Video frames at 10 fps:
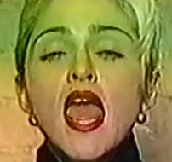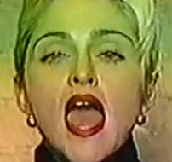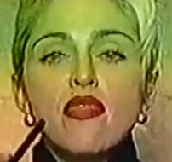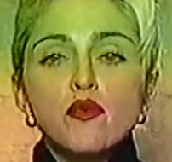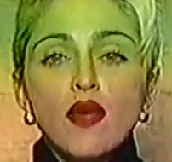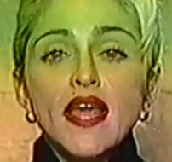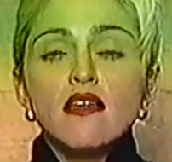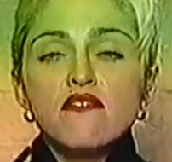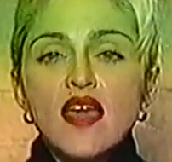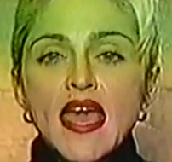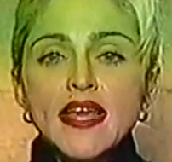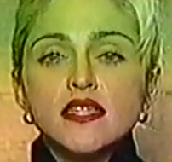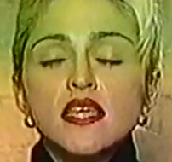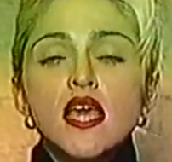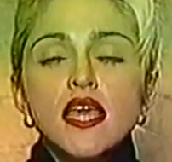And the rate of
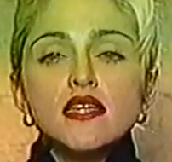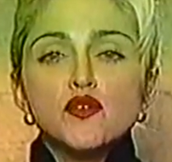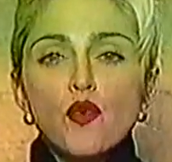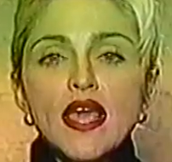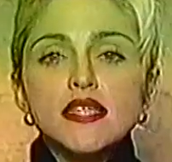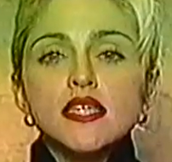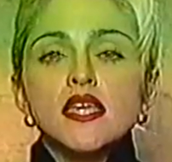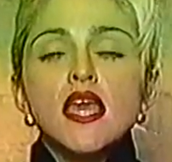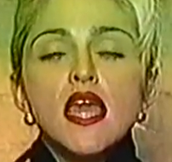AIDS is raising